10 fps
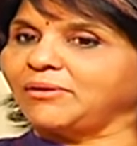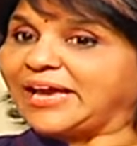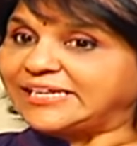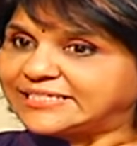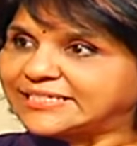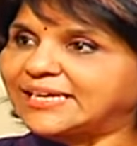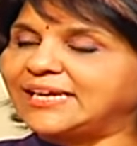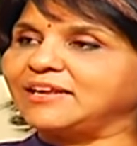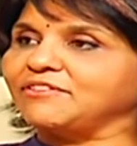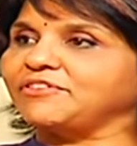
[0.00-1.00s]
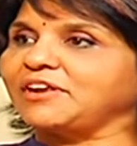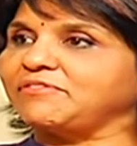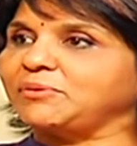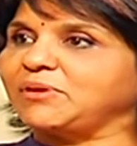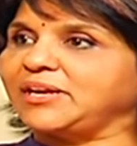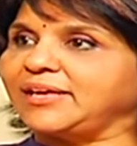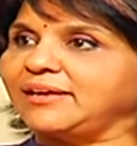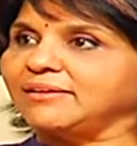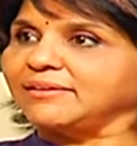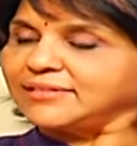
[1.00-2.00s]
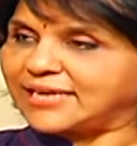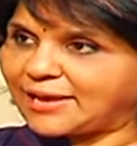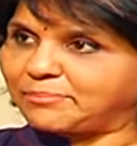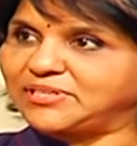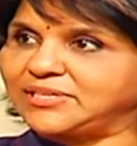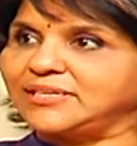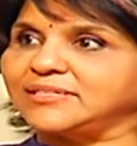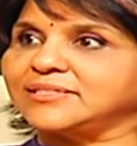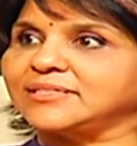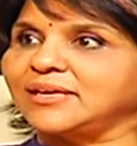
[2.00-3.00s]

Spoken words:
health screening for everybody, diabetes,